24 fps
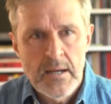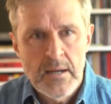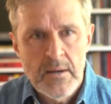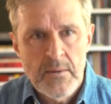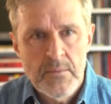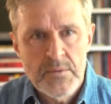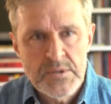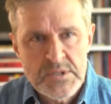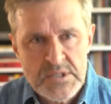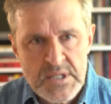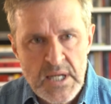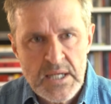
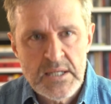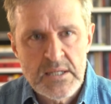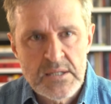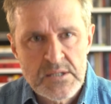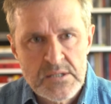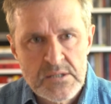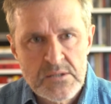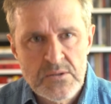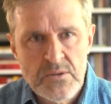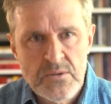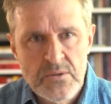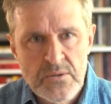was telling a
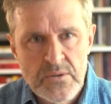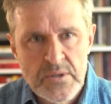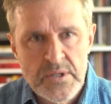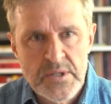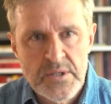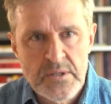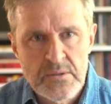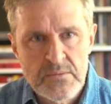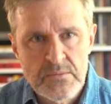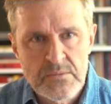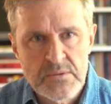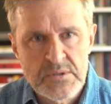story
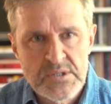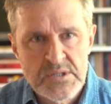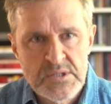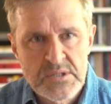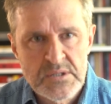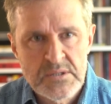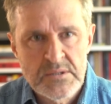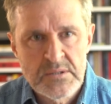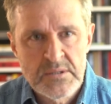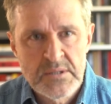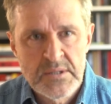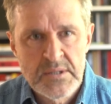that
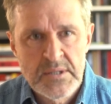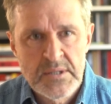was